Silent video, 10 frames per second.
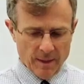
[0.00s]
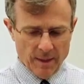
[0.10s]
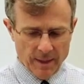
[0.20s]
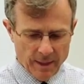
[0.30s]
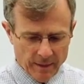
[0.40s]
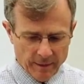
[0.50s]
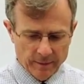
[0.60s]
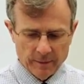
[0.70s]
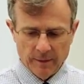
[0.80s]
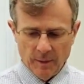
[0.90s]

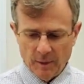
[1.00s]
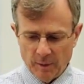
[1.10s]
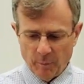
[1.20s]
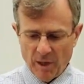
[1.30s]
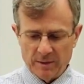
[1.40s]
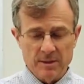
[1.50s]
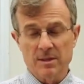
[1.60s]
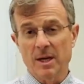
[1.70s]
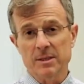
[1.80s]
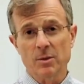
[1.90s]
And the, the part
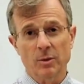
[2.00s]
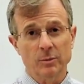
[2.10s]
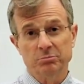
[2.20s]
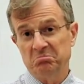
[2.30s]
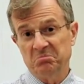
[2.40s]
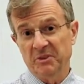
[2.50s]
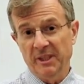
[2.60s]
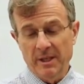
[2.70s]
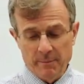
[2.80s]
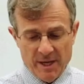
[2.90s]
that's not so
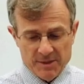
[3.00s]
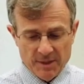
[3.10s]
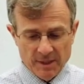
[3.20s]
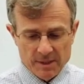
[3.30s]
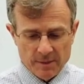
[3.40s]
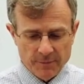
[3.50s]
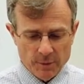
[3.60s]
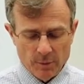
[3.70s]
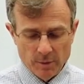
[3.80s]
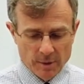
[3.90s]
really amazing is
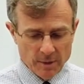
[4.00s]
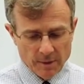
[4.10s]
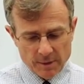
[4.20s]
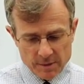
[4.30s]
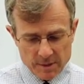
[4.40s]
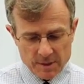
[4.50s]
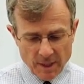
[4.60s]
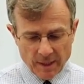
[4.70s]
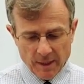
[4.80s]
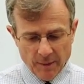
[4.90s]
if you
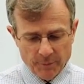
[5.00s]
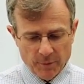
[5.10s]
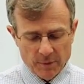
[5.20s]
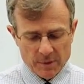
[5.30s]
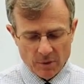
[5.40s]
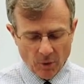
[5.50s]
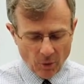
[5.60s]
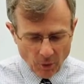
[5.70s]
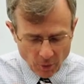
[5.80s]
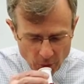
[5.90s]
suck up through this
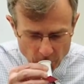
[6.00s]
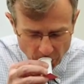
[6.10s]
hole,